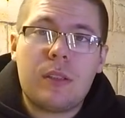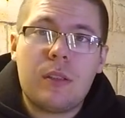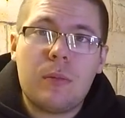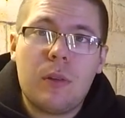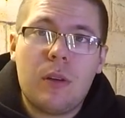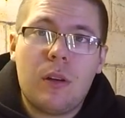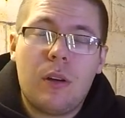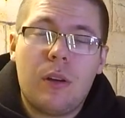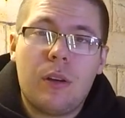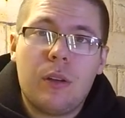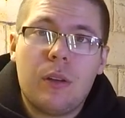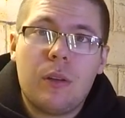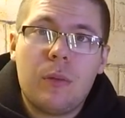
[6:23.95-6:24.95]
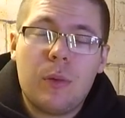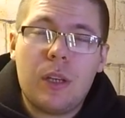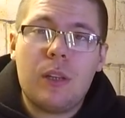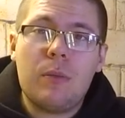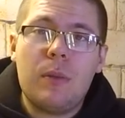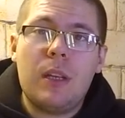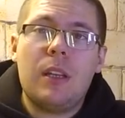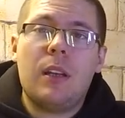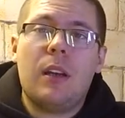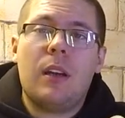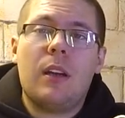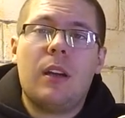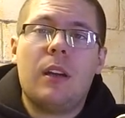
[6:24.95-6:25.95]
the word? When you mean,
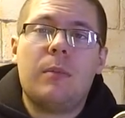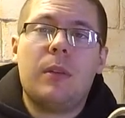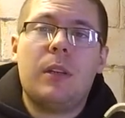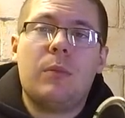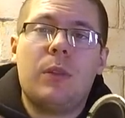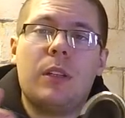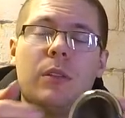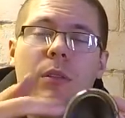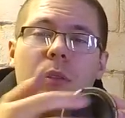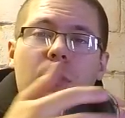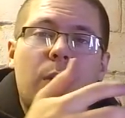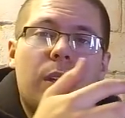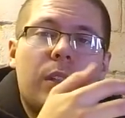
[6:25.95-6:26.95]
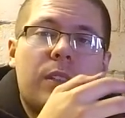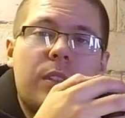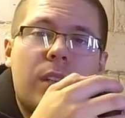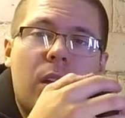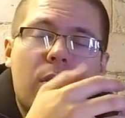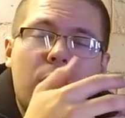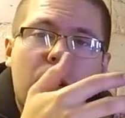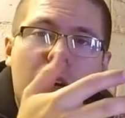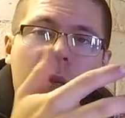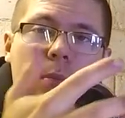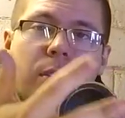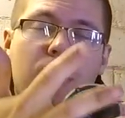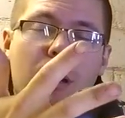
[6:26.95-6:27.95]
I mean when the sound
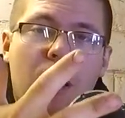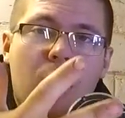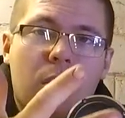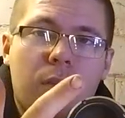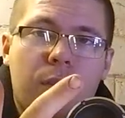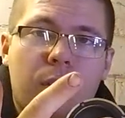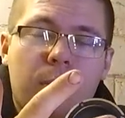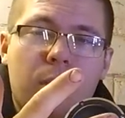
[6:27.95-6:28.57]
comes out from